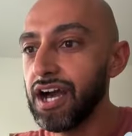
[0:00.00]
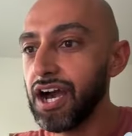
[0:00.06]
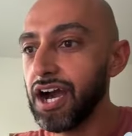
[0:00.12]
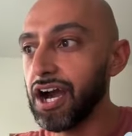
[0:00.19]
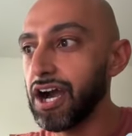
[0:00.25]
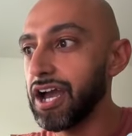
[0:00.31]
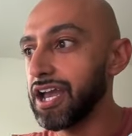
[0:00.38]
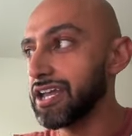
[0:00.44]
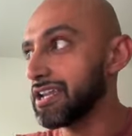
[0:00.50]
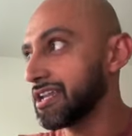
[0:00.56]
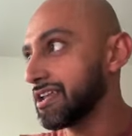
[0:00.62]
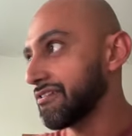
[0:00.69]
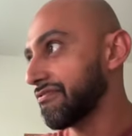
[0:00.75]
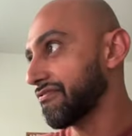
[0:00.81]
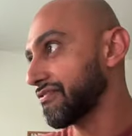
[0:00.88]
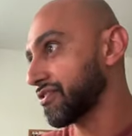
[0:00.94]
And
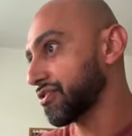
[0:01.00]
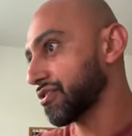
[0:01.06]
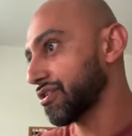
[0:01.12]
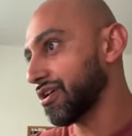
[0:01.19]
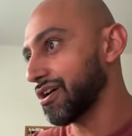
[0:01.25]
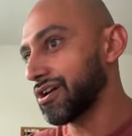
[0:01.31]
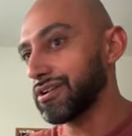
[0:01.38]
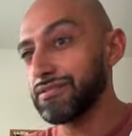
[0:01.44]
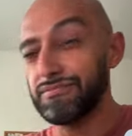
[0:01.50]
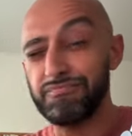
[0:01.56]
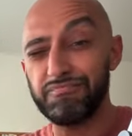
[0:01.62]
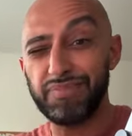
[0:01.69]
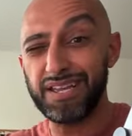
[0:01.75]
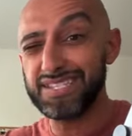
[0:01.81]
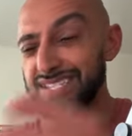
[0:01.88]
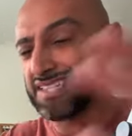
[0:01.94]
if you're on
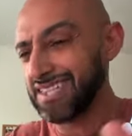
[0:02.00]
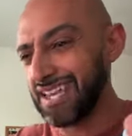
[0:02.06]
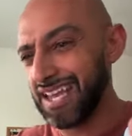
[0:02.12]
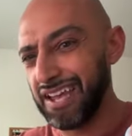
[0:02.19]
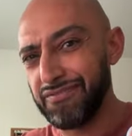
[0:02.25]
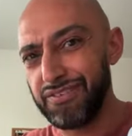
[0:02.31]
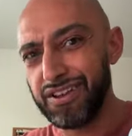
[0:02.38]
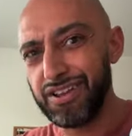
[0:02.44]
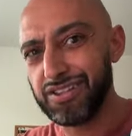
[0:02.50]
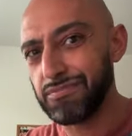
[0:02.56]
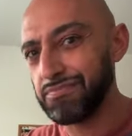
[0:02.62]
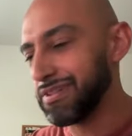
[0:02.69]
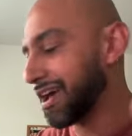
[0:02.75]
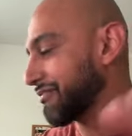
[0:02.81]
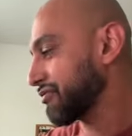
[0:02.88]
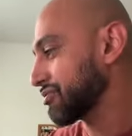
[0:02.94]
basically every other
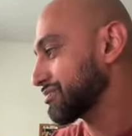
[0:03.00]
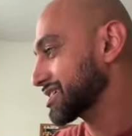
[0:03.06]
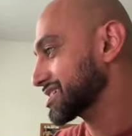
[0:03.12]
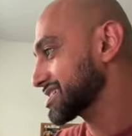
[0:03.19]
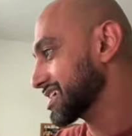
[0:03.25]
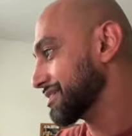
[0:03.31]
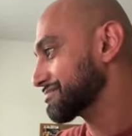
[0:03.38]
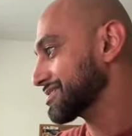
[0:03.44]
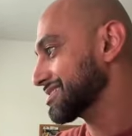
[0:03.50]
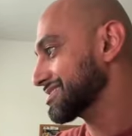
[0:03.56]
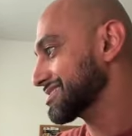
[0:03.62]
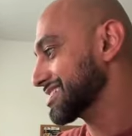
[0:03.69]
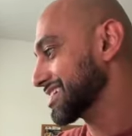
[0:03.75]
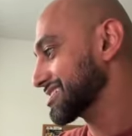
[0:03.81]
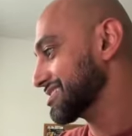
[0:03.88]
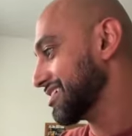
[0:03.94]
platform except
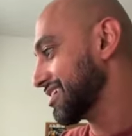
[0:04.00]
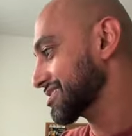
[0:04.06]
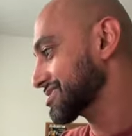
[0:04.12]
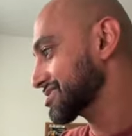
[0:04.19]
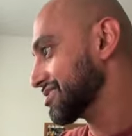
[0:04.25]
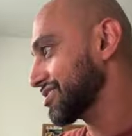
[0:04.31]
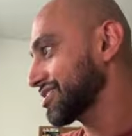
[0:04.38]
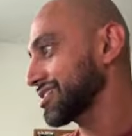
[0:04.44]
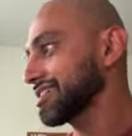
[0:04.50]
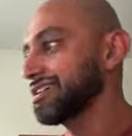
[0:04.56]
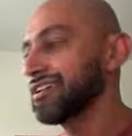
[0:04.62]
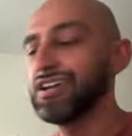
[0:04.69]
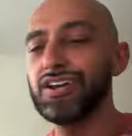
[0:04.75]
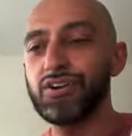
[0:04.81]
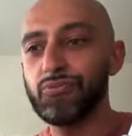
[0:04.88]
TikTok, sorry,